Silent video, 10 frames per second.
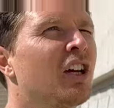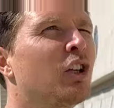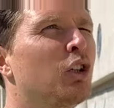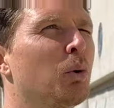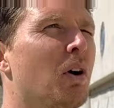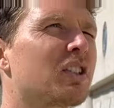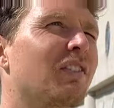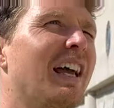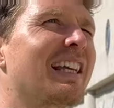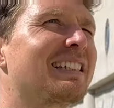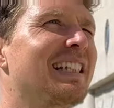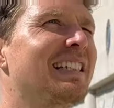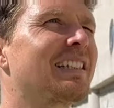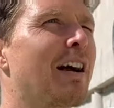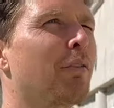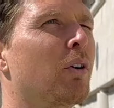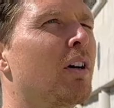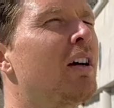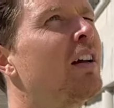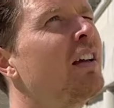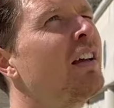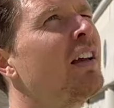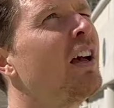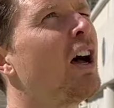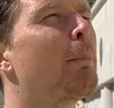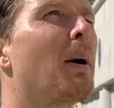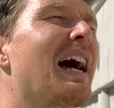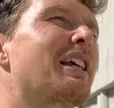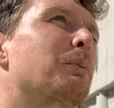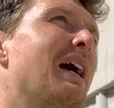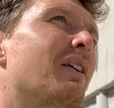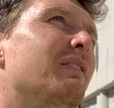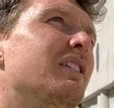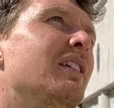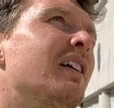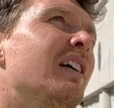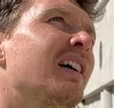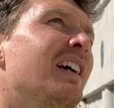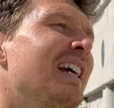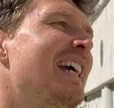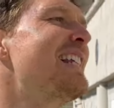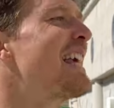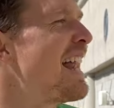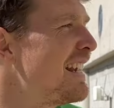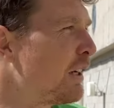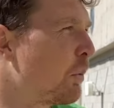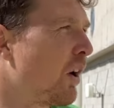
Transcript: nuance of, like, it's easy to have a bias without even intending one.